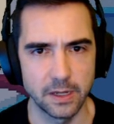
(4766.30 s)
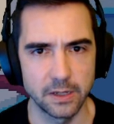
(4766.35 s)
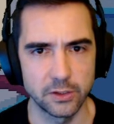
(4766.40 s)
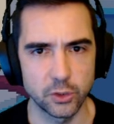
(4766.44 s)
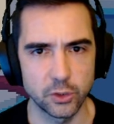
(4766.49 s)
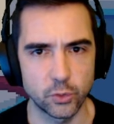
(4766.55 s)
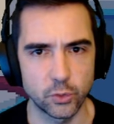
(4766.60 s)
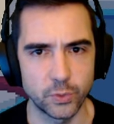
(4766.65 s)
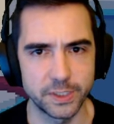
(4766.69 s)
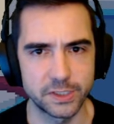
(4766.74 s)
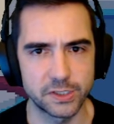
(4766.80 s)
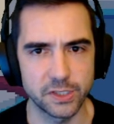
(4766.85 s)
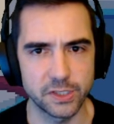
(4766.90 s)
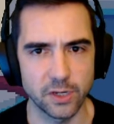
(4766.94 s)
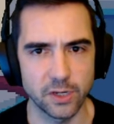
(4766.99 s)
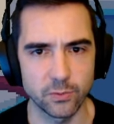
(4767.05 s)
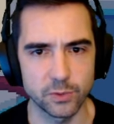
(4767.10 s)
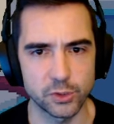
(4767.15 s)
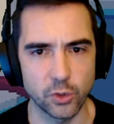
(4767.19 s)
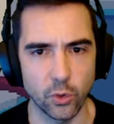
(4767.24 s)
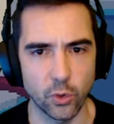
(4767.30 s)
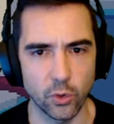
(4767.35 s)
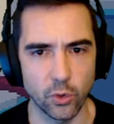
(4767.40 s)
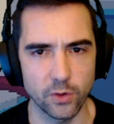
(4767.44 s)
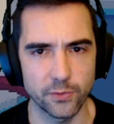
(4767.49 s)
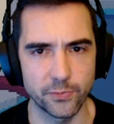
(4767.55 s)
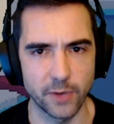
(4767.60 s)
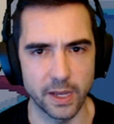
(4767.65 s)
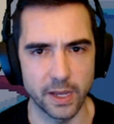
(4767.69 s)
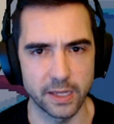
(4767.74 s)
The queen's son was
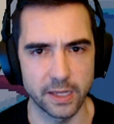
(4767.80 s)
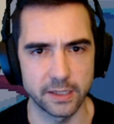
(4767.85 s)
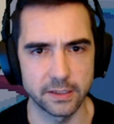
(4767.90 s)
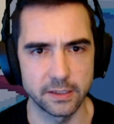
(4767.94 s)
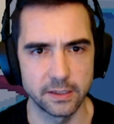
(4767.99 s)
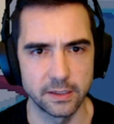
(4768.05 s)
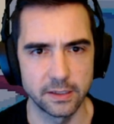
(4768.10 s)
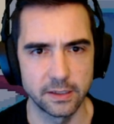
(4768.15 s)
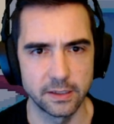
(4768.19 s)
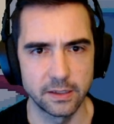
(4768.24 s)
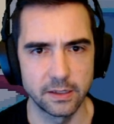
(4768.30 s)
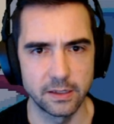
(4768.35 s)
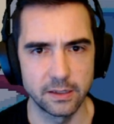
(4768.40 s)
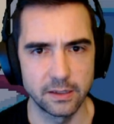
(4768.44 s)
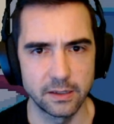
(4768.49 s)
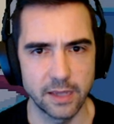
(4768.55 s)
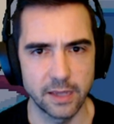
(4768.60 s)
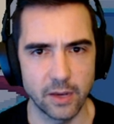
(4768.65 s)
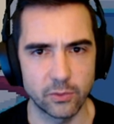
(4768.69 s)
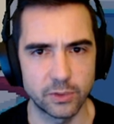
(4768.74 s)
horrified. How